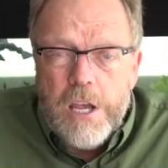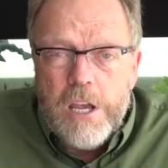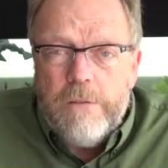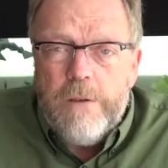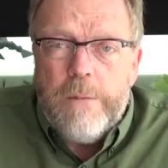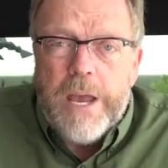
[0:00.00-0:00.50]

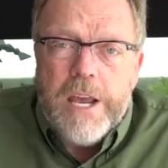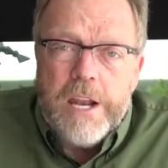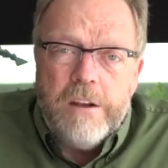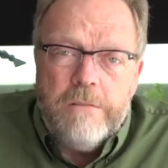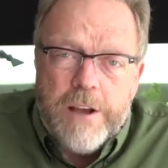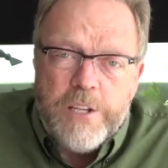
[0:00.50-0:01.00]
If you make an
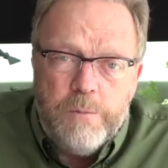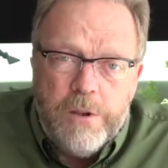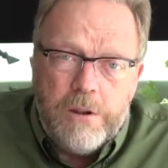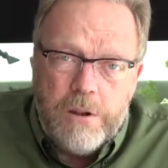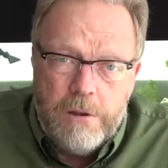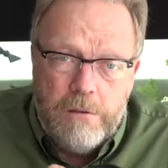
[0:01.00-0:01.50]

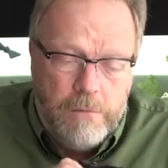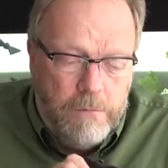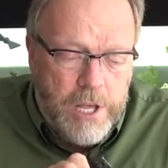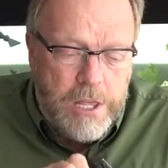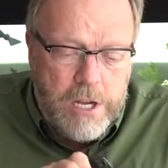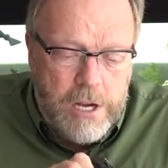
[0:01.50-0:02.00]
investment
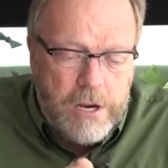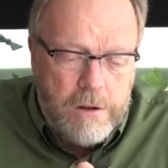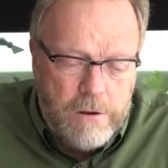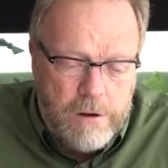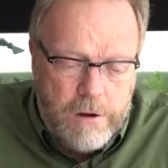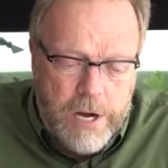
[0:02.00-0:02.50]
with the
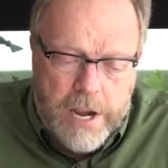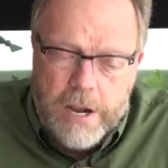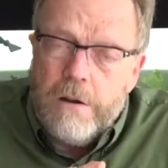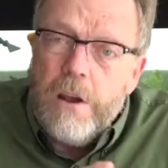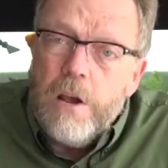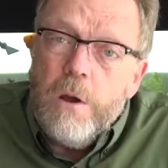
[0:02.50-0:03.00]
dealer
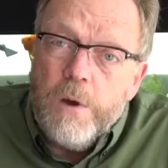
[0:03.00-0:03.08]
and